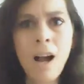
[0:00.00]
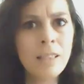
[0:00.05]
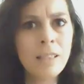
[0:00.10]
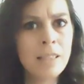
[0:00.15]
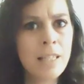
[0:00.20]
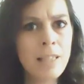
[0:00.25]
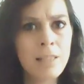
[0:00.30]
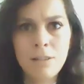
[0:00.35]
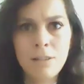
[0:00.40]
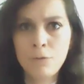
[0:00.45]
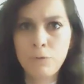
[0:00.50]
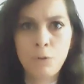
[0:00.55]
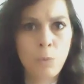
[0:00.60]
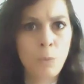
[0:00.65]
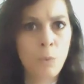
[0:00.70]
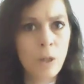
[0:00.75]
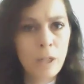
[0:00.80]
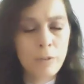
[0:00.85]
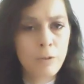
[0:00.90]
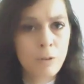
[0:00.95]
Unless for
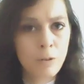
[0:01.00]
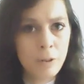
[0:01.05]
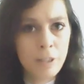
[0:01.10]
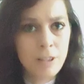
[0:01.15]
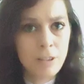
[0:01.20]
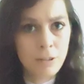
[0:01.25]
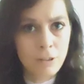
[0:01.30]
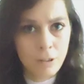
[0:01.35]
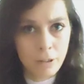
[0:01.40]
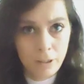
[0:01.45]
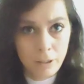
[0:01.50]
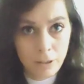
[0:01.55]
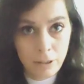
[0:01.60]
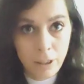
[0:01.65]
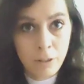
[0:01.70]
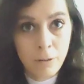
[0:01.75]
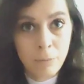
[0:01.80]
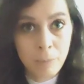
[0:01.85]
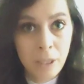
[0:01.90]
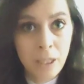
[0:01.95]
whatever reason our
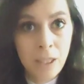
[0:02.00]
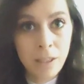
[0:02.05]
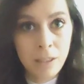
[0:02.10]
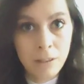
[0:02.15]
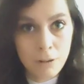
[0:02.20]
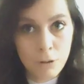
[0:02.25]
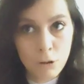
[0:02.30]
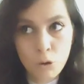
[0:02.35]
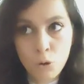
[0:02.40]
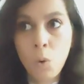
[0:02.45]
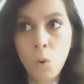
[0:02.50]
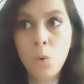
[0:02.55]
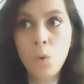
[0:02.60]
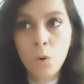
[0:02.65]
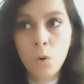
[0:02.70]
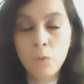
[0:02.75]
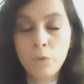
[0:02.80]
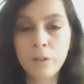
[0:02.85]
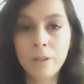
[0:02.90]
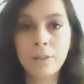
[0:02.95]
entire being is so
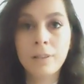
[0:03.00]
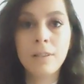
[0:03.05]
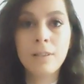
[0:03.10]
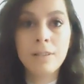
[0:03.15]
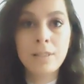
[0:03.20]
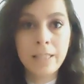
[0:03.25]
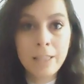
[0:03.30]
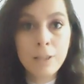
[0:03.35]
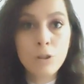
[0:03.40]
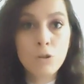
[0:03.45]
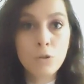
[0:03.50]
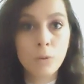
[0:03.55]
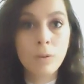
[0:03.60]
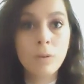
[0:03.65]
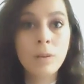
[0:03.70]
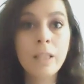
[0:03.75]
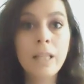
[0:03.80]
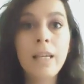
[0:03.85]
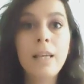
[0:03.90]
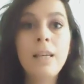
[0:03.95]
overly
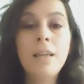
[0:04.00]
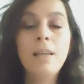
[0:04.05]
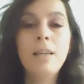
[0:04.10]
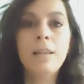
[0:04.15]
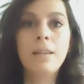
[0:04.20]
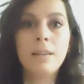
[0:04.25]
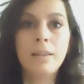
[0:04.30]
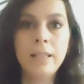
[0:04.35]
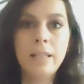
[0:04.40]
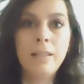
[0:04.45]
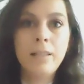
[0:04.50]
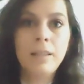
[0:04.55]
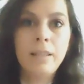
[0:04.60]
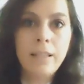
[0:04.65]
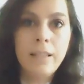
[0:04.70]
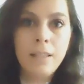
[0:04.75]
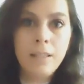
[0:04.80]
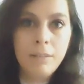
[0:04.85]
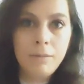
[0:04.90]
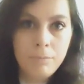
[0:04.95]
sexual that
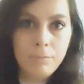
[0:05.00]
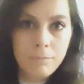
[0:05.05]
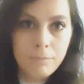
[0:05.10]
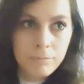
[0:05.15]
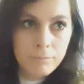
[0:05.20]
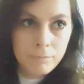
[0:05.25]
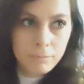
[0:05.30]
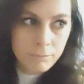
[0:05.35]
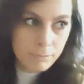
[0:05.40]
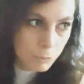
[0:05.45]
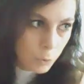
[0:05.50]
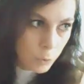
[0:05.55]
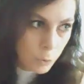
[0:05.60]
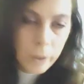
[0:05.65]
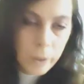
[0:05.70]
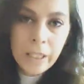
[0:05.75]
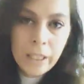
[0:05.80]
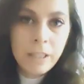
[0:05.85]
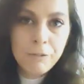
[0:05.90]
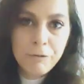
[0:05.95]
they or
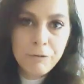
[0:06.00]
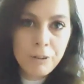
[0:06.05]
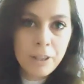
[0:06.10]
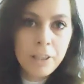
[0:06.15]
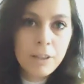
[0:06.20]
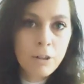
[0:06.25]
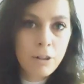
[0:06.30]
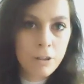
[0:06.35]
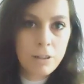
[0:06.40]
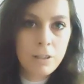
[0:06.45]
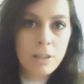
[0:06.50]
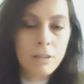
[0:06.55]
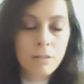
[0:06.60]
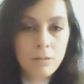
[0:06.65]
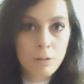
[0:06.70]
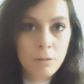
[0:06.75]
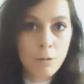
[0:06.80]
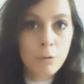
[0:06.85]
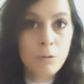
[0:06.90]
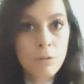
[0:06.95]
we feed
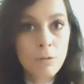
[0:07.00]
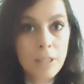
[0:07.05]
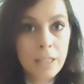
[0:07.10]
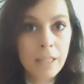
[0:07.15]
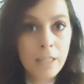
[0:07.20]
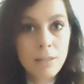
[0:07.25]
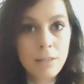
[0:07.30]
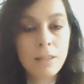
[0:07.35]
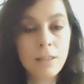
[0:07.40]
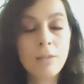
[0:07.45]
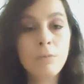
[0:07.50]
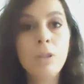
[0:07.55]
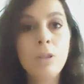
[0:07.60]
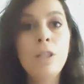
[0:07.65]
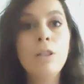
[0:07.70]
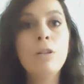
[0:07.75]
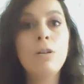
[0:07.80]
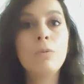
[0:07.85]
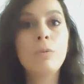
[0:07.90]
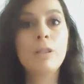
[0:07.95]
ourselves through sex, then
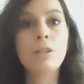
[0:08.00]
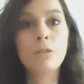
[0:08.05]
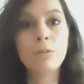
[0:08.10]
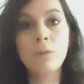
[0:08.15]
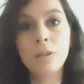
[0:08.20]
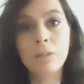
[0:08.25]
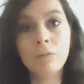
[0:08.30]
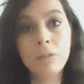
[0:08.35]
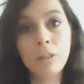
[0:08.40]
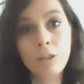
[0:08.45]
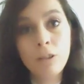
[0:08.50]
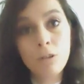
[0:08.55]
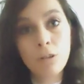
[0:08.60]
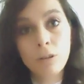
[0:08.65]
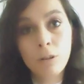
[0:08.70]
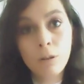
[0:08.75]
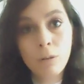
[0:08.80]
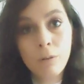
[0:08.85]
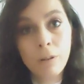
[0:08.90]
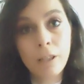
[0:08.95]
we know intuitively to
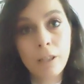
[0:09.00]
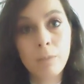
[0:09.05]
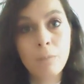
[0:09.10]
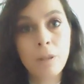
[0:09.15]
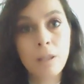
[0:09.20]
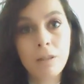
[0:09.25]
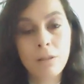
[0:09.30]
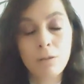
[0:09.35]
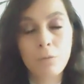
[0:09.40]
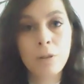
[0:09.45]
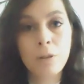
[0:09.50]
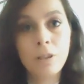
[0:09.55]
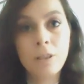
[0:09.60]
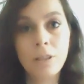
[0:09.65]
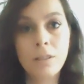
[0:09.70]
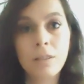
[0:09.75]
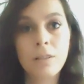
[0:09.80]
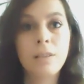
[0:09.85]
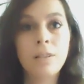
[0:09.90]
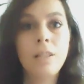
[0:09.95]
go there because we're
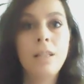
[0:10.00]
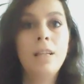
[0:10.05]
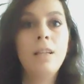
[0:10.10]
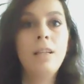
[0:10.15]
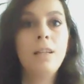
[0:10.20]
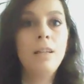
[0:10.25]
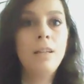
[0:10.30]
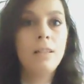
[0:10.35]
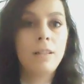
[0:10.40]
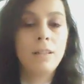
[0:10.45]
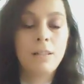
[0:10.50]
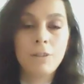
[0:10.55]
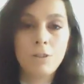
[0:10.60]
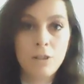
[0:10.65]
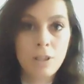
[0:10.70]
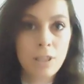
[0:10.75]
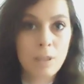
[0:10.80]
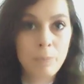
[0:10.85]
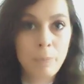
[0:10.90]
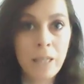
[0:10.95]
gonna not
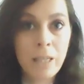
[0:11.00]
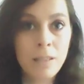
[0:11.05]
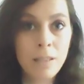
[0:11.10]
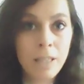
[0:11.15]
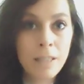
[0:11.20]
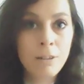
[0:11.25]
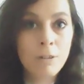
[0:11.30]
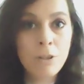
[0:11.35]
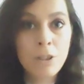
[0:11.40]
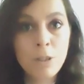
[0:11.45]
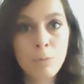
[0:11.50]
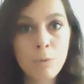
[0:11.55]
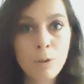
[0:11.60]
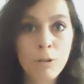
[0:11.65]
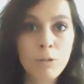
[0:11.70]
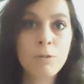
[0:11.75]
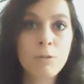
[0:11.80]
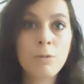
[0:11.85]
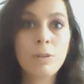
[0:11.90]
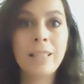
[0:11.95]
just spend energy
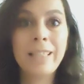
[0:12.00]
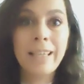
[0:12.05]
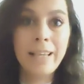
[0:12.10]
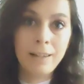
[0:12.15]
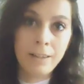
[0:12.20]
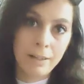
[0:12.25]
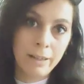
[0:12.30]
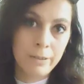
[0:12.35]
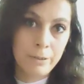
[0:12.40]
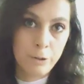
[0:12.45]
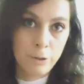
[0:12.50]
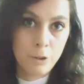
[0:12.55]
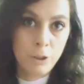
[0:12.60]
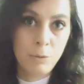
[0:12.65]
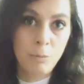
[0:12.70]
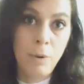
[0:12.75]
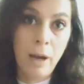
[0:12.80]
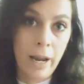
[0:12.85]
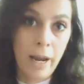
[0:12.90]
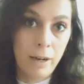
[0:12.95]
but also get
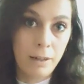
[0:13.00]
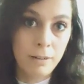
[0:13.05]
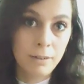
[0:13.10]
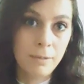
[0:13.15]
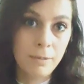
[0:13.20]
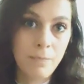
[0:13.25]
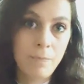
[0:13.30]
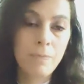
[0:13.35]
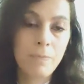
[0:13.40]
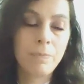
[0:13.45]
energy back.